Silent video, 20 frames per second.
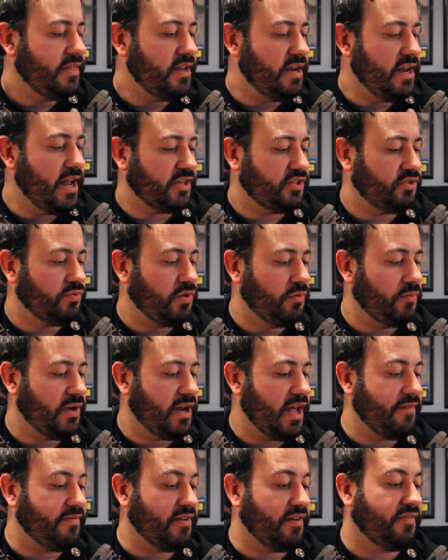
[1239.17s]
The next one would
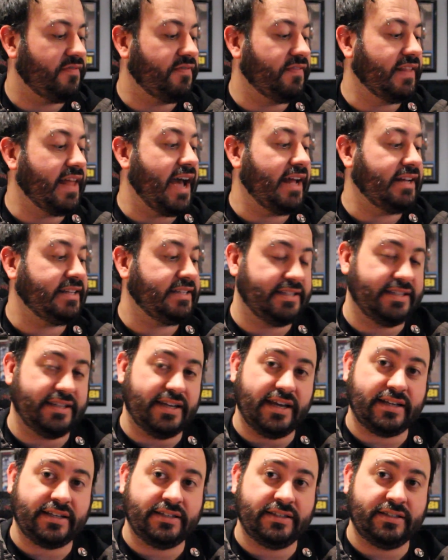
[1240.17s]
have a flat
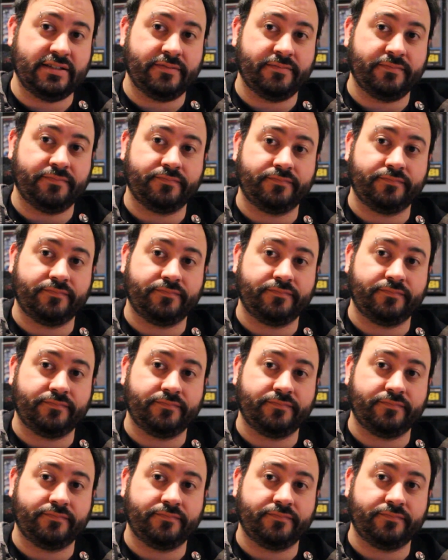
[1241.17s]
6.